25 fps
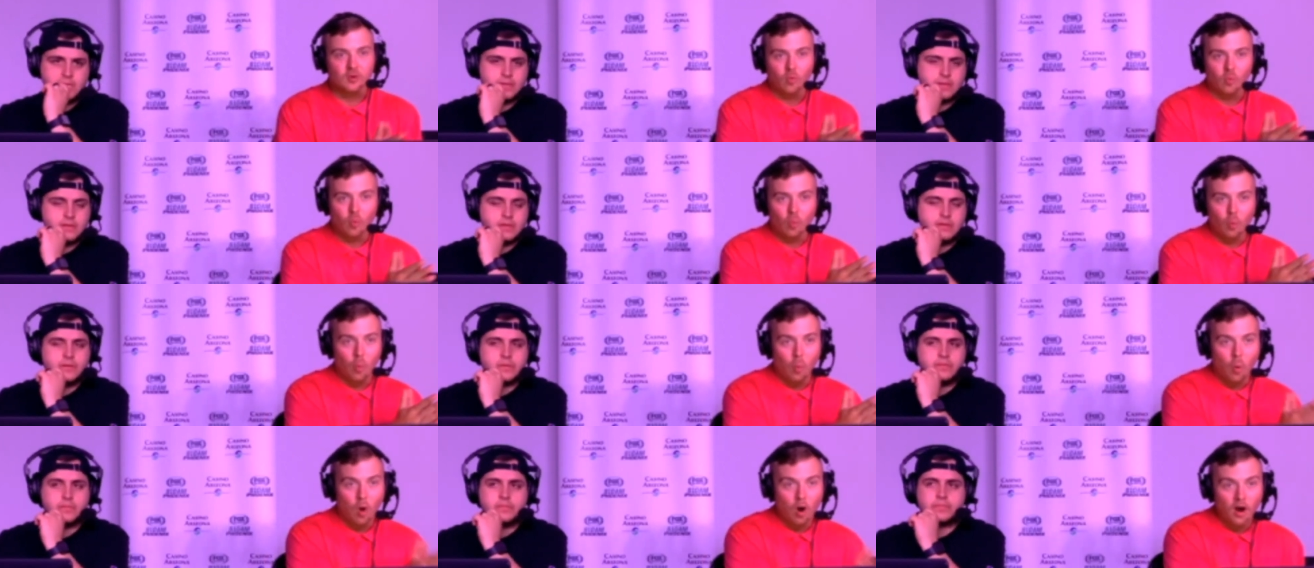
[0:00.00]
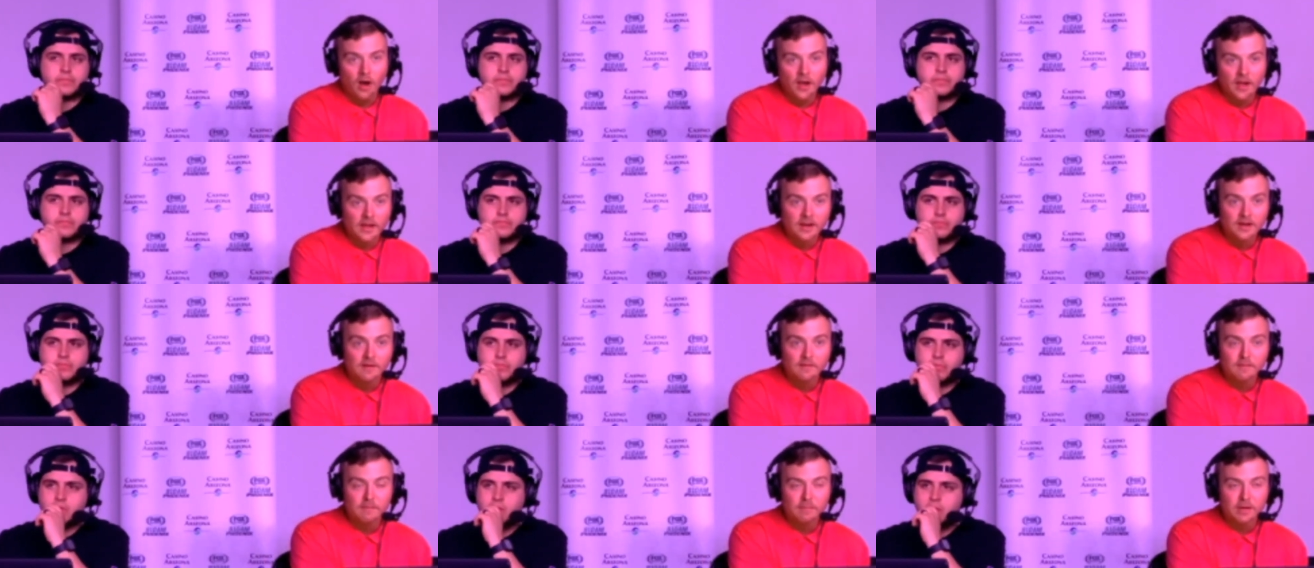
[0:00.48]

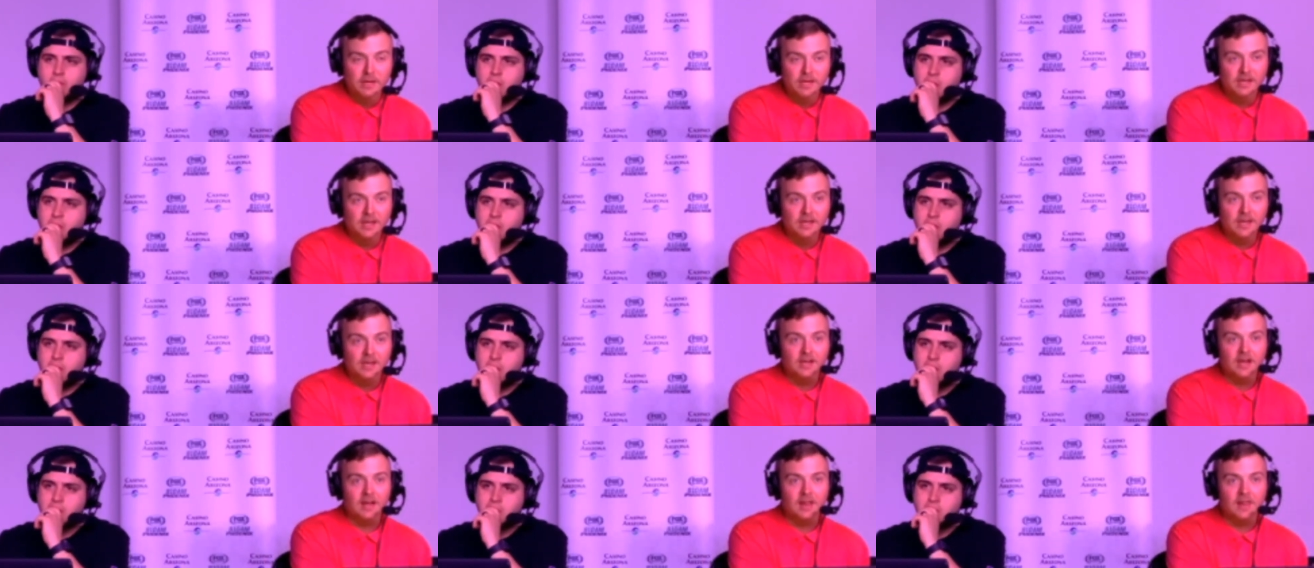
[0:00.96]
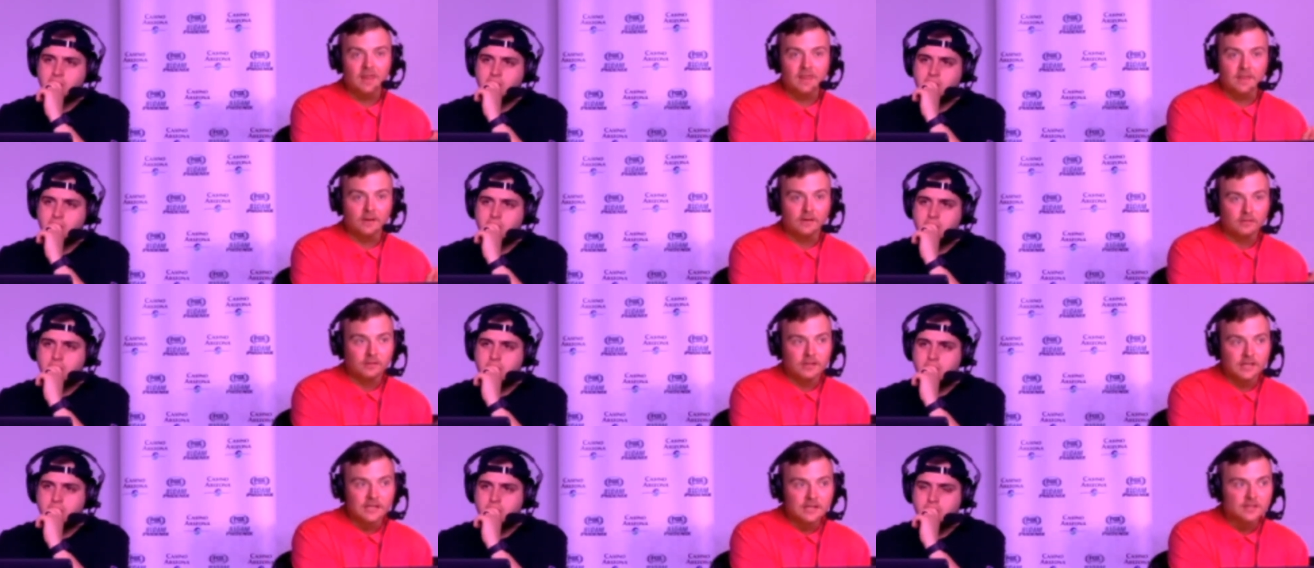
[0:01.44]
Speaker 1: One being the
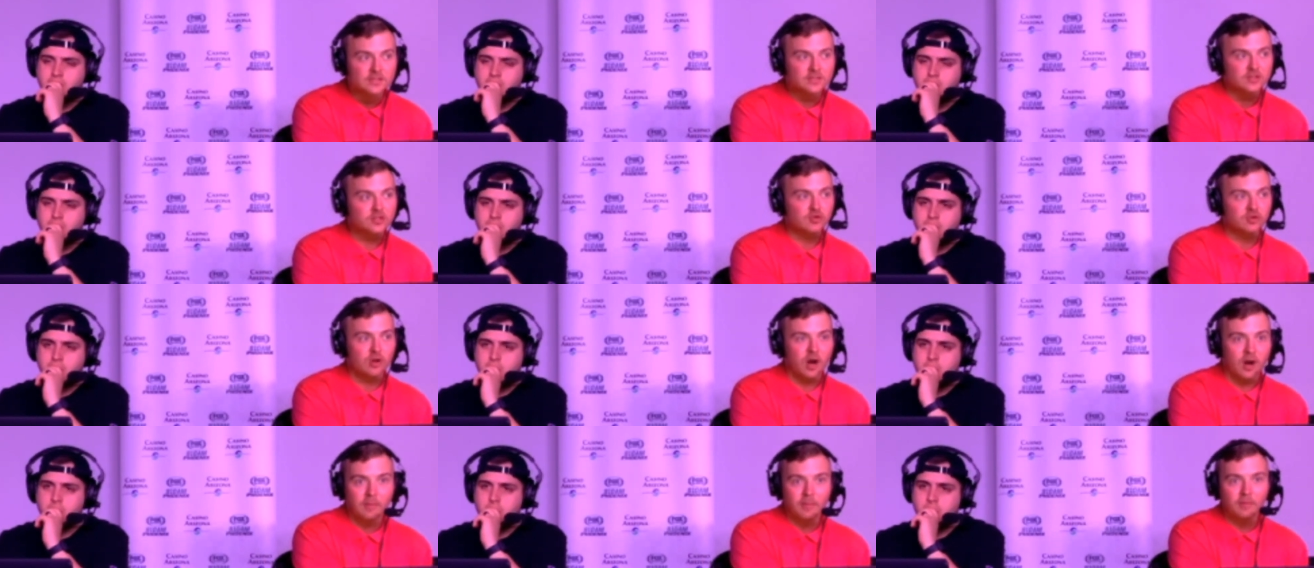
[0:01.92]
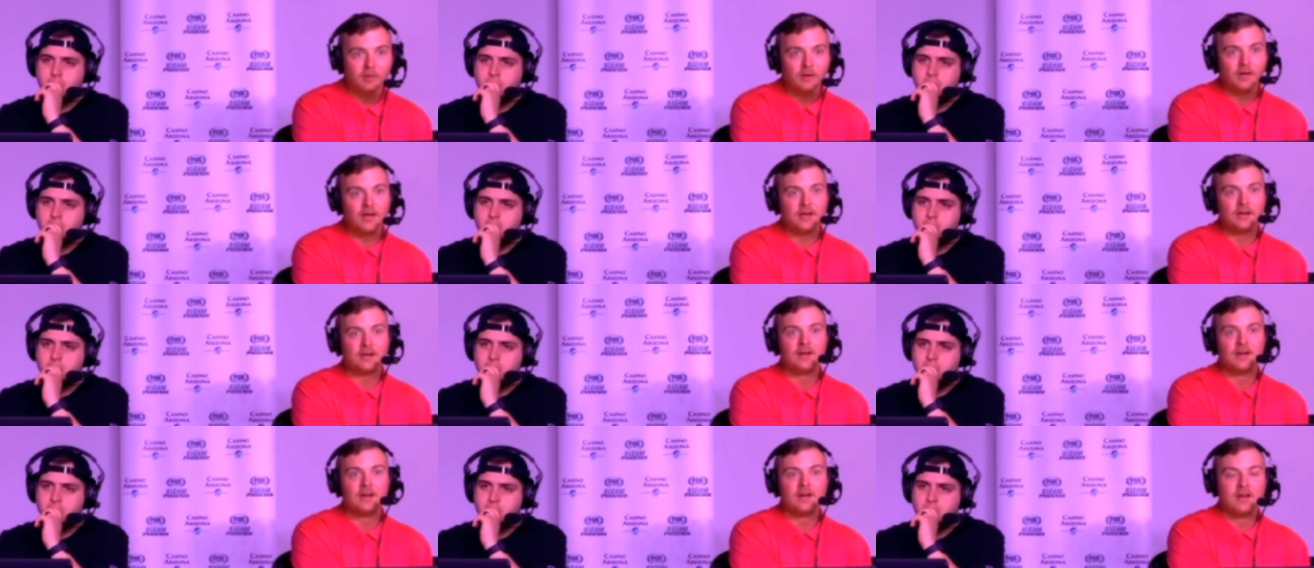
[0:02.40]
least
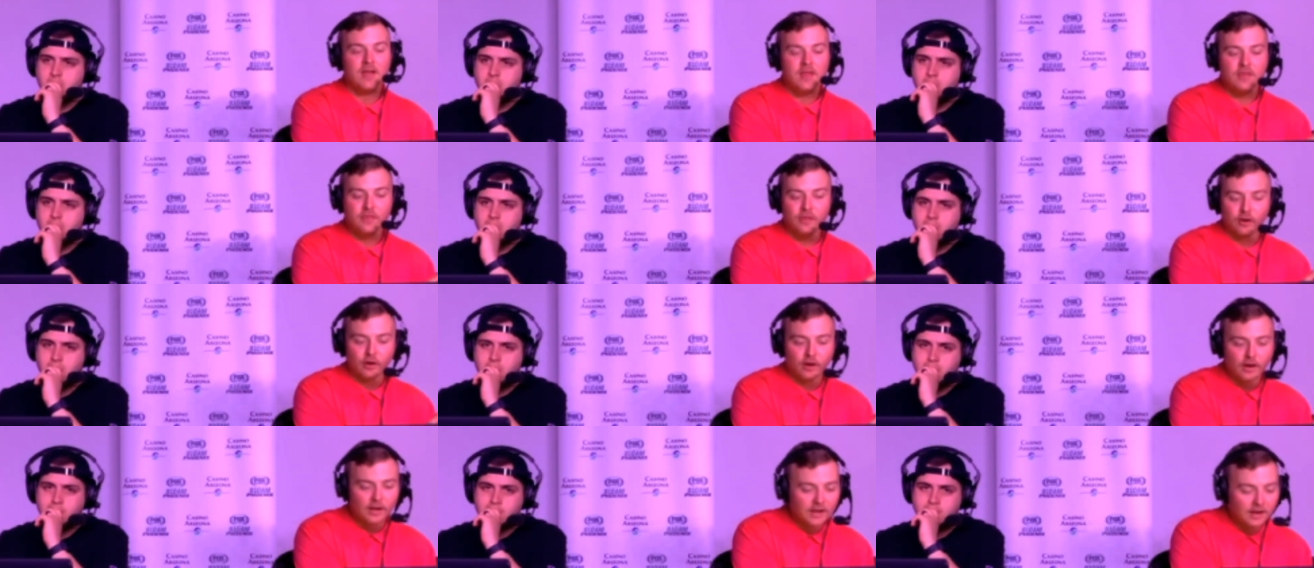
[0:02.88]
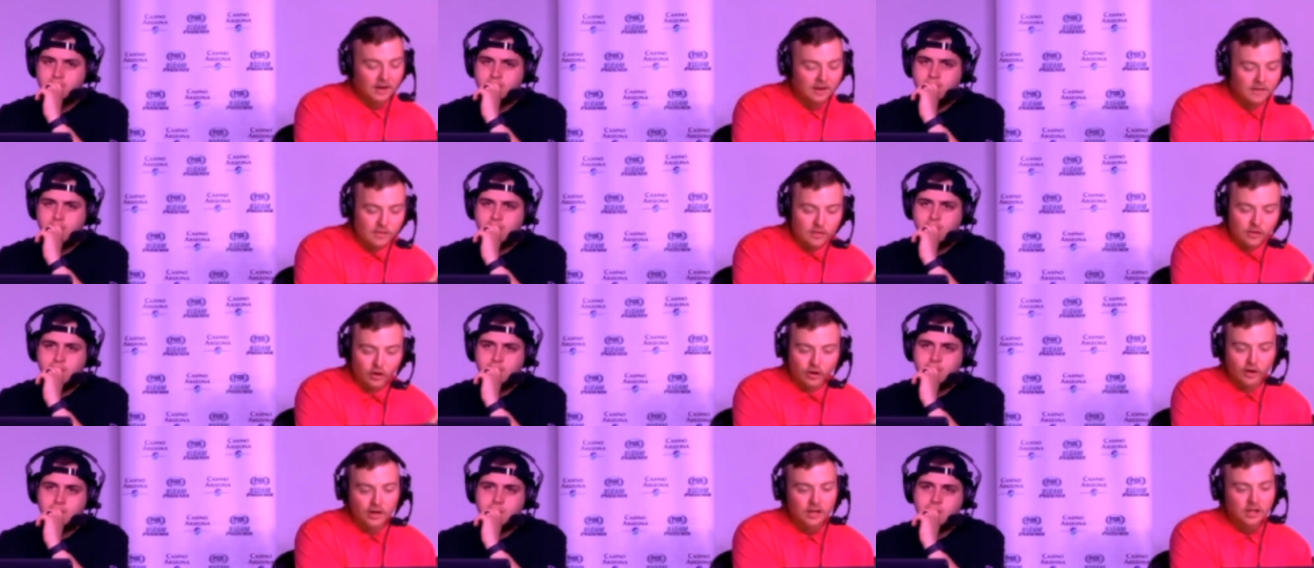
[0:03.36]
troubling, they're in a
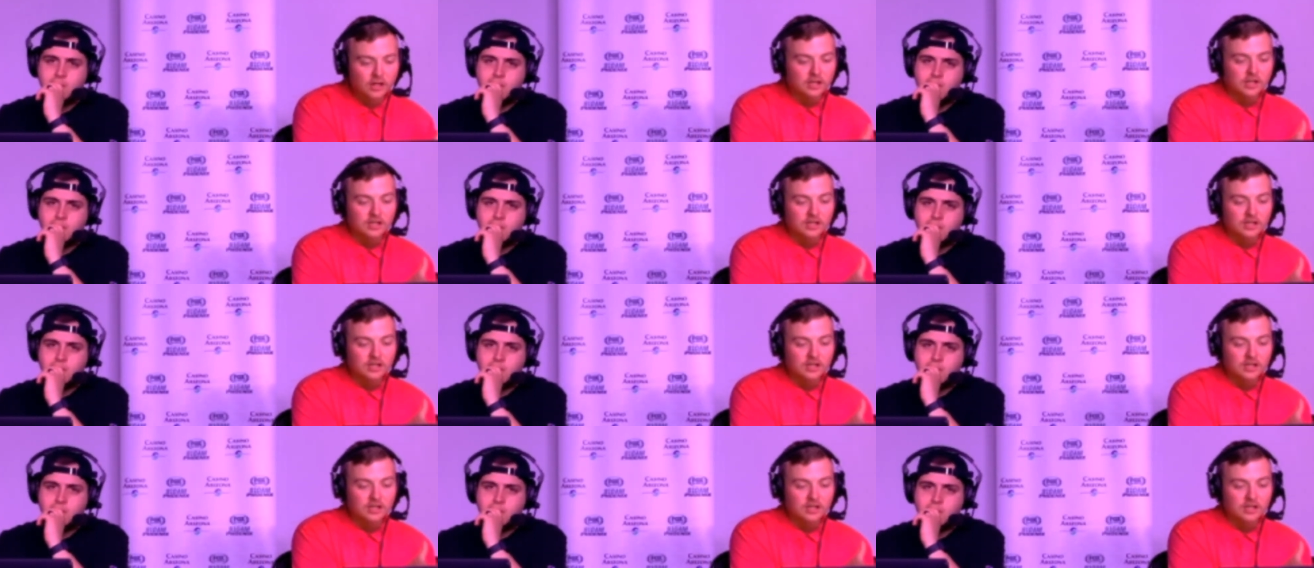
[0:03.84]
they're in a